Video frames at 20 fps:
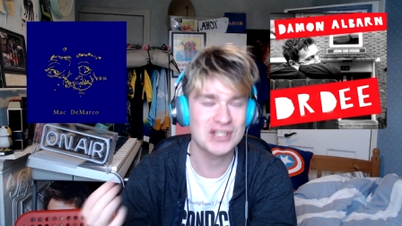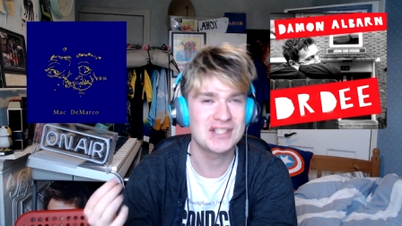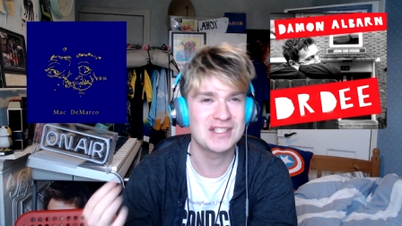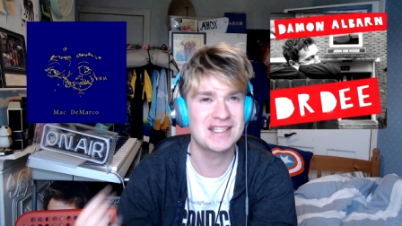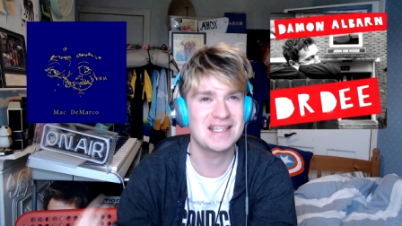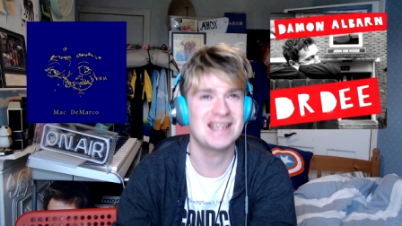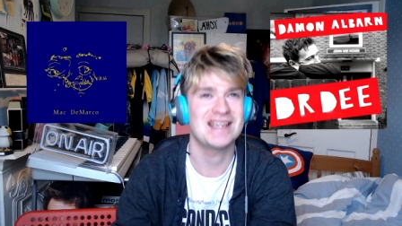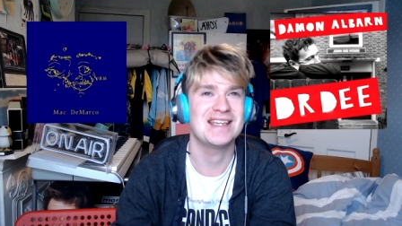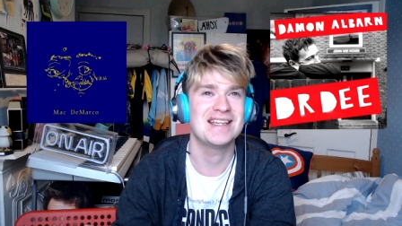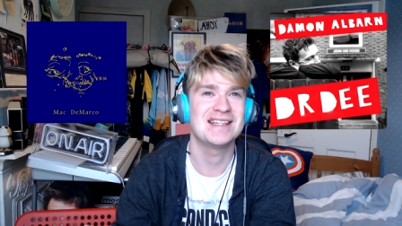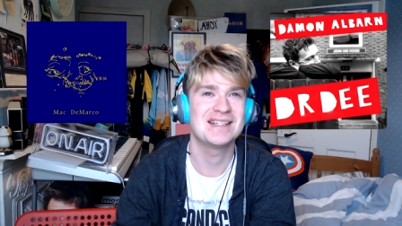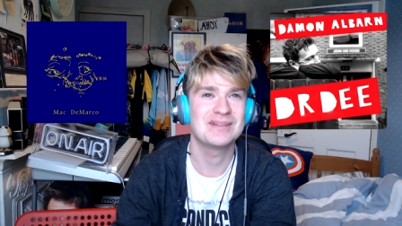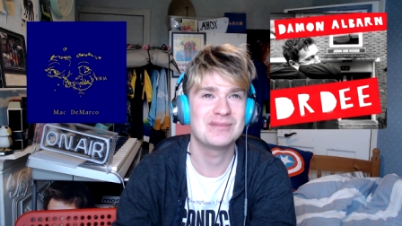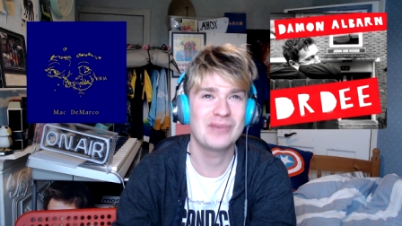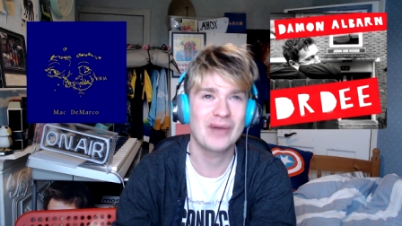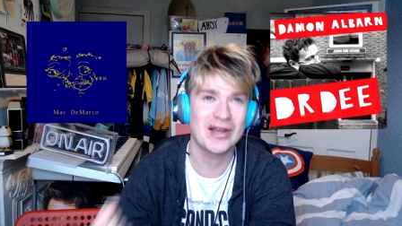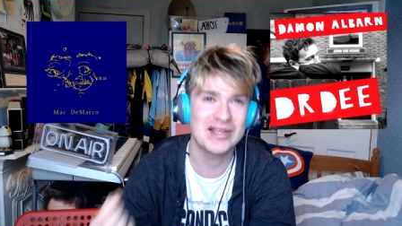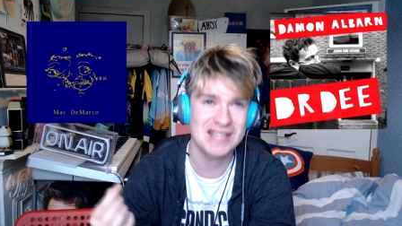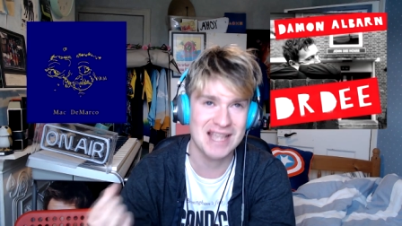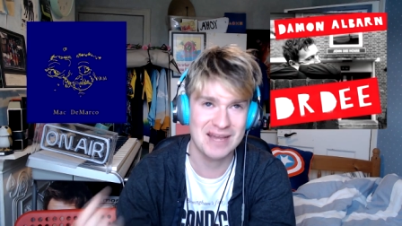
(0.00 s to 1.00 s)
D
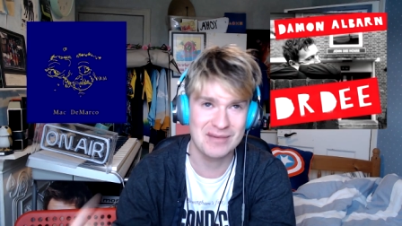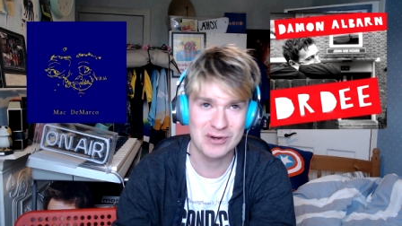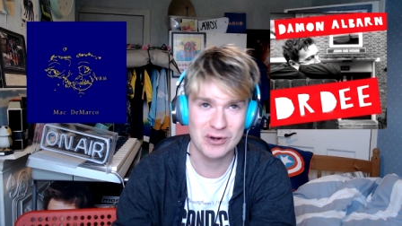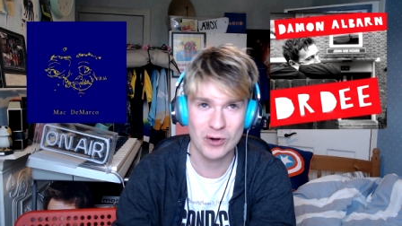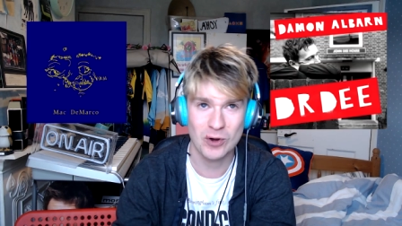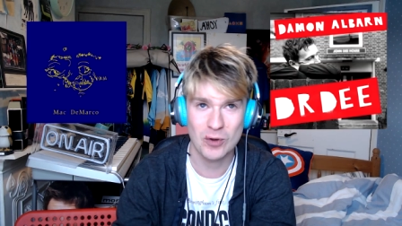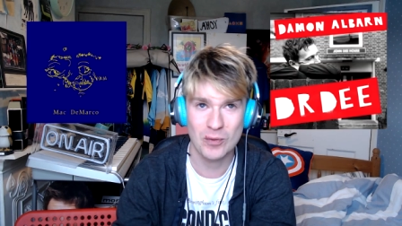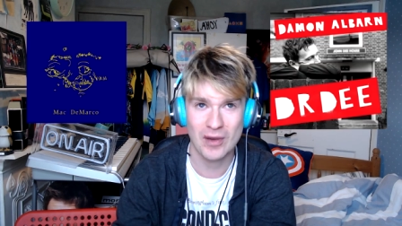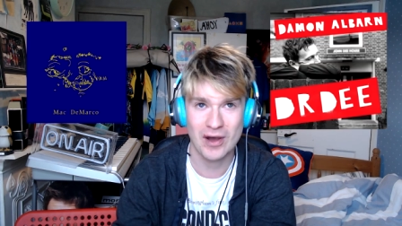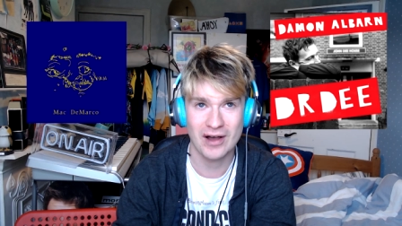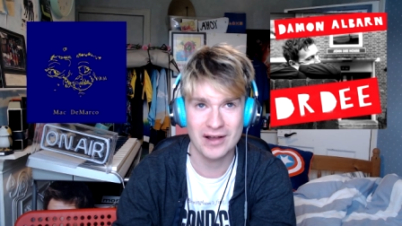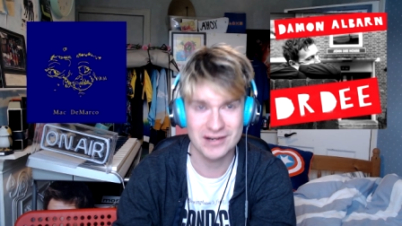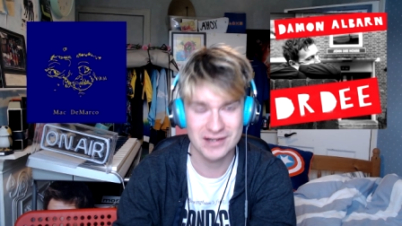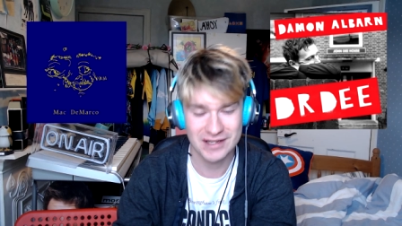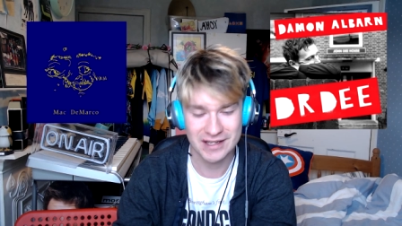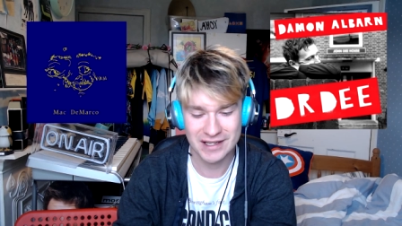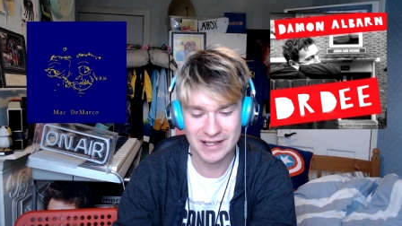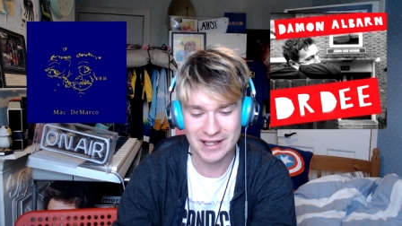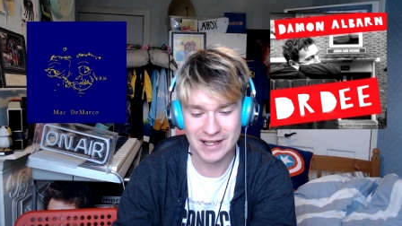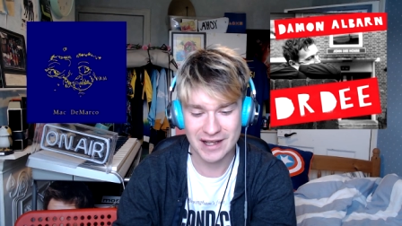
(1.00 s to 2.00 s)
by Damon Albarn,
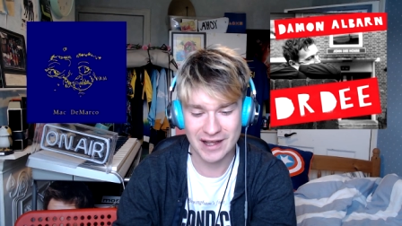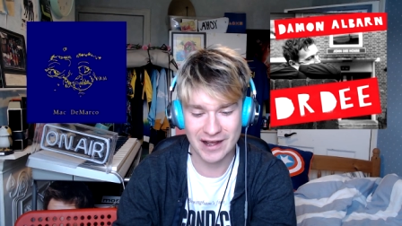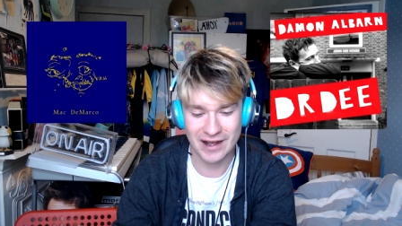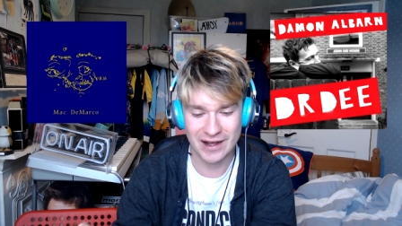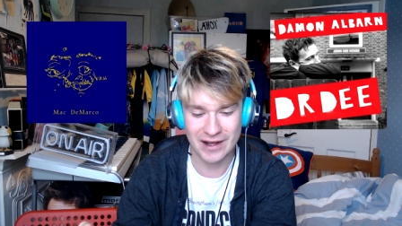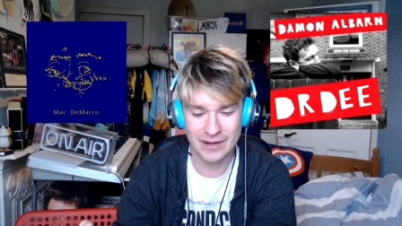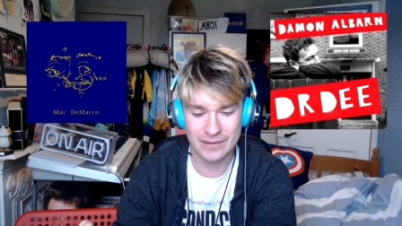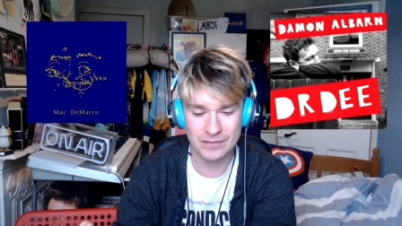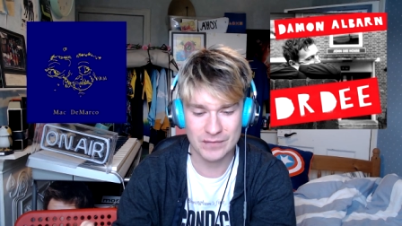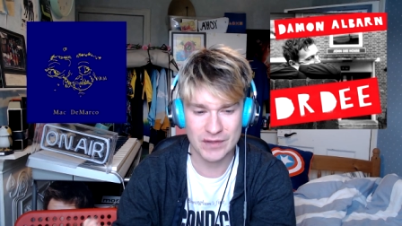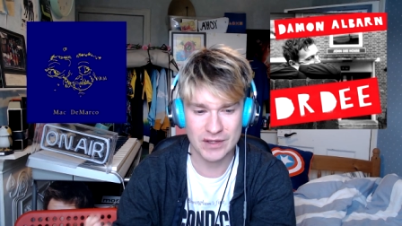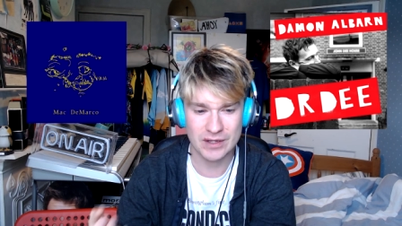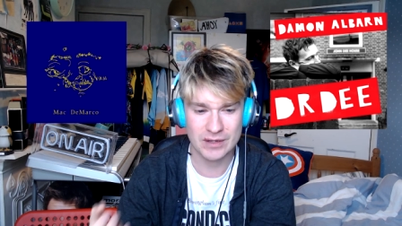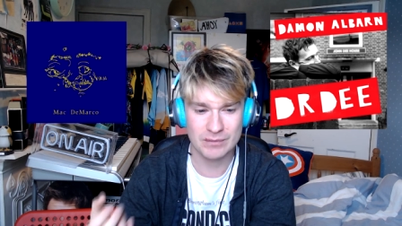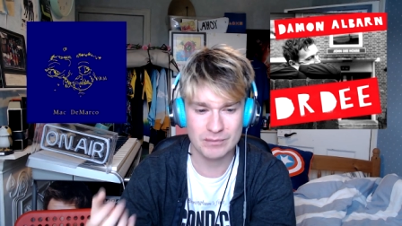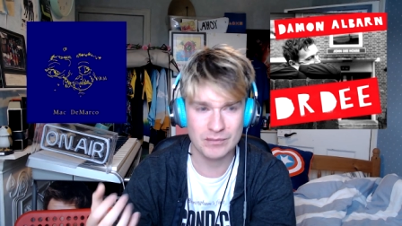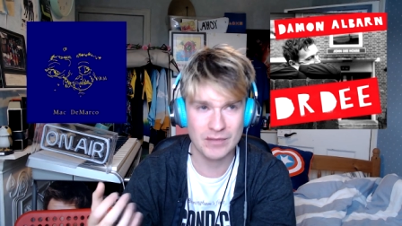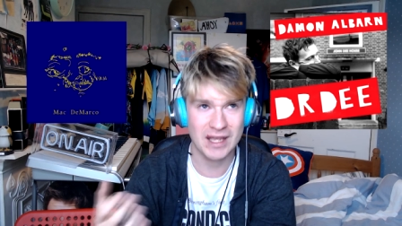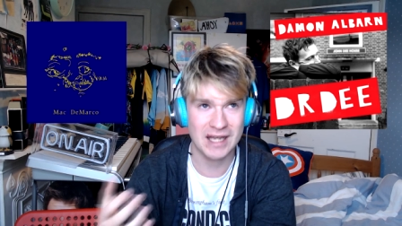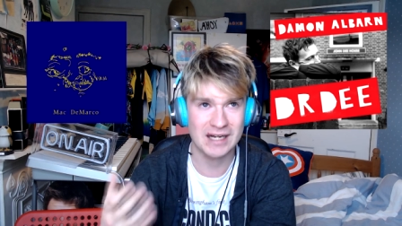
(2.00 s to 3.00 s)
the
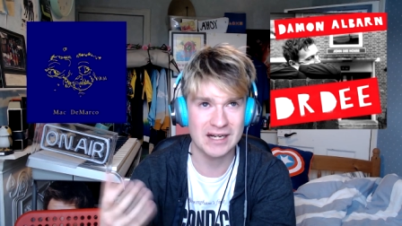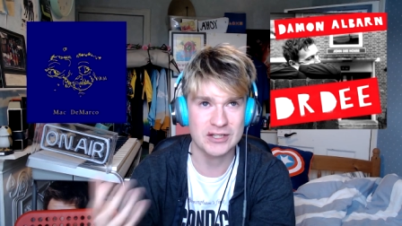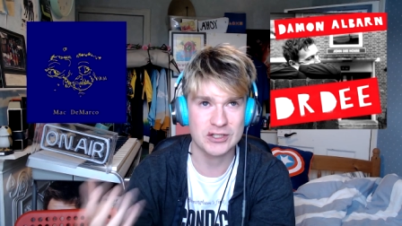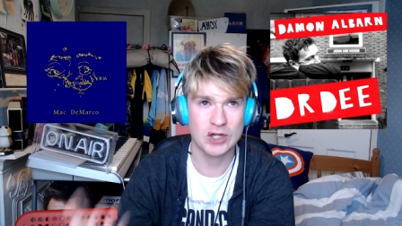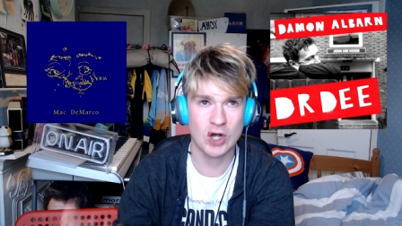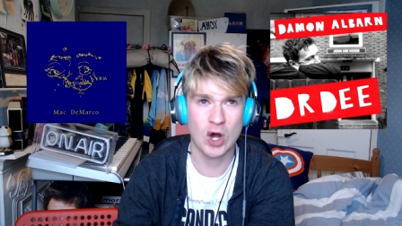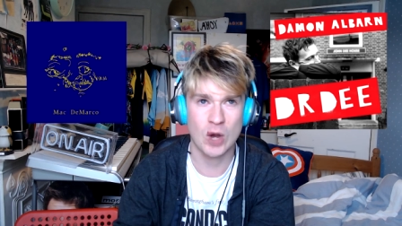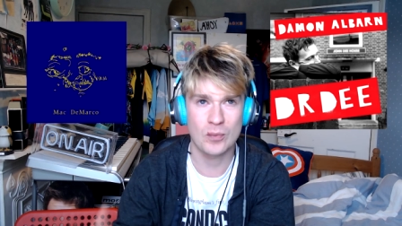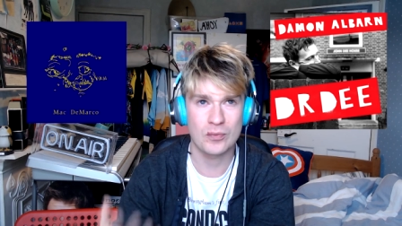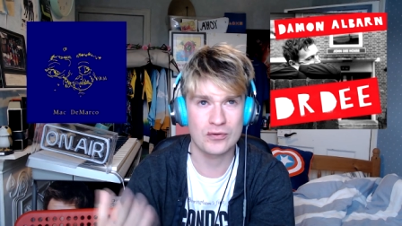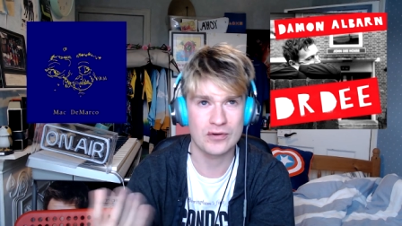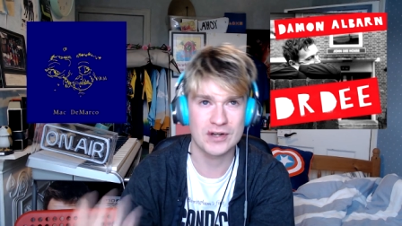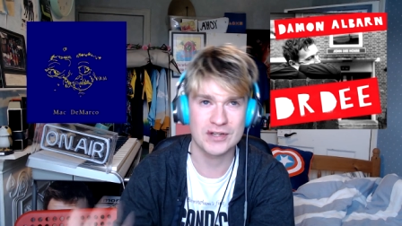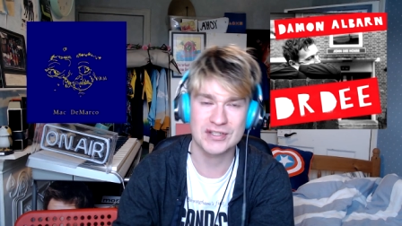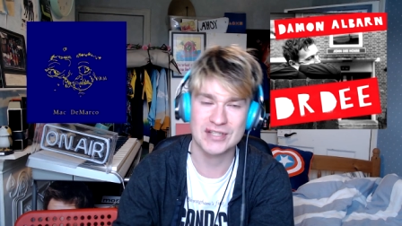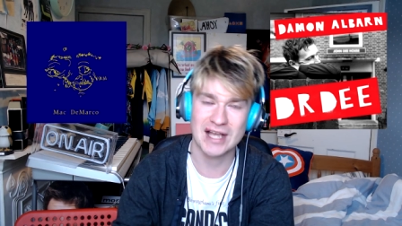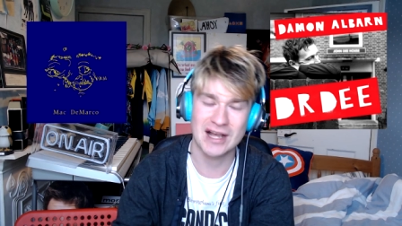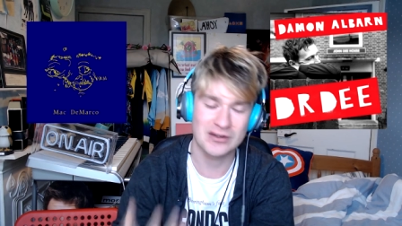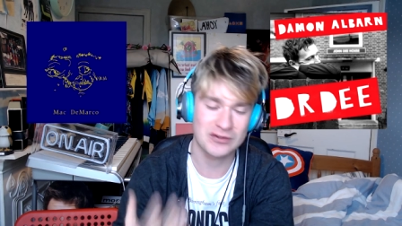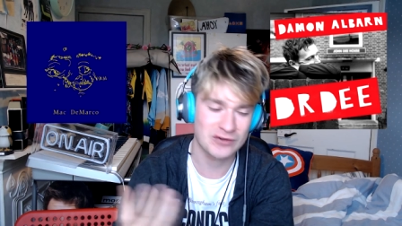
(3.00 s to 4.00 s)
English opera
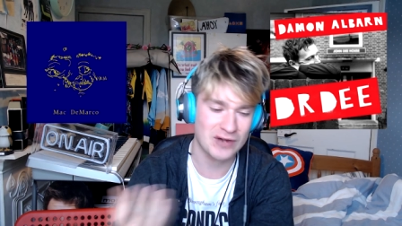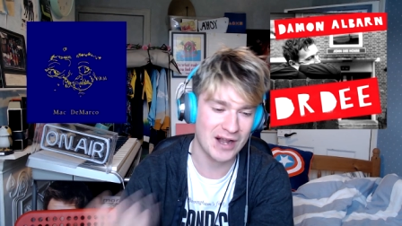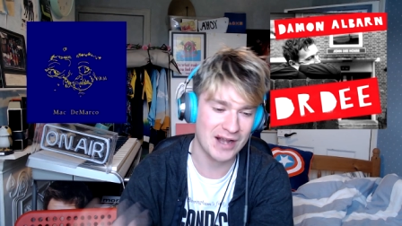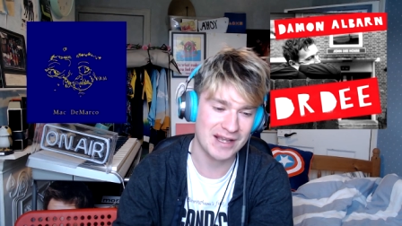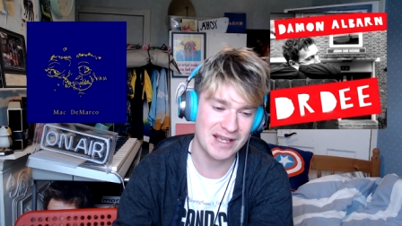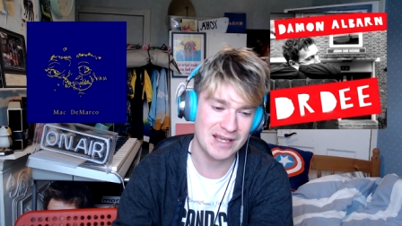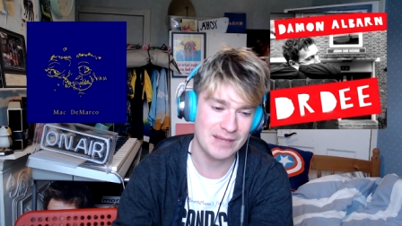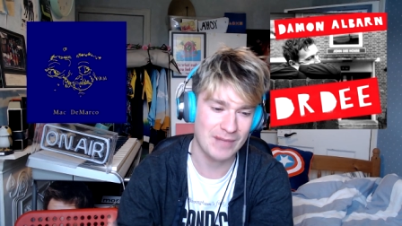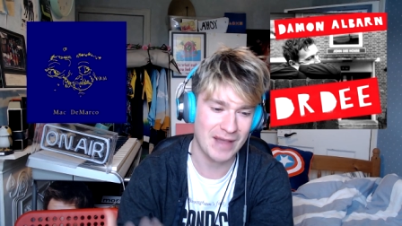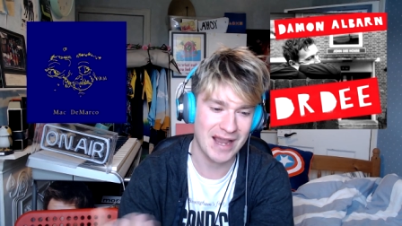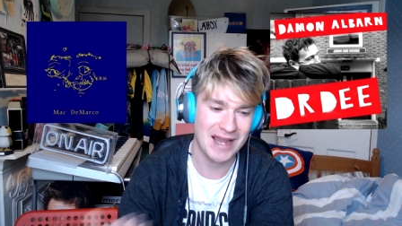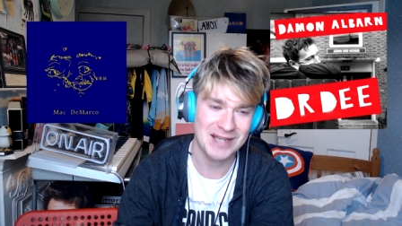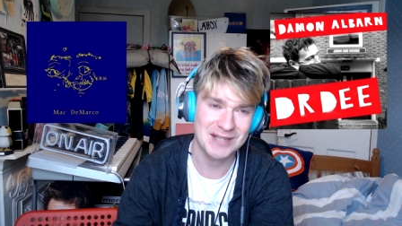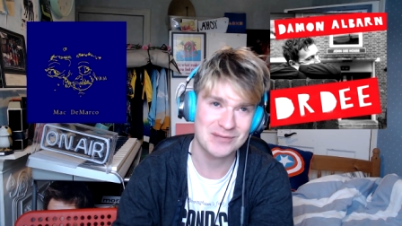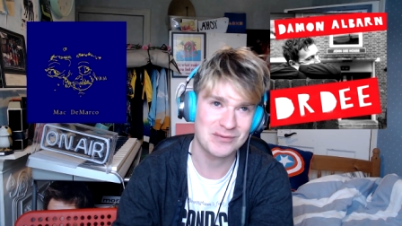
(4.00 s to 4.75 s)
soundtrack he made,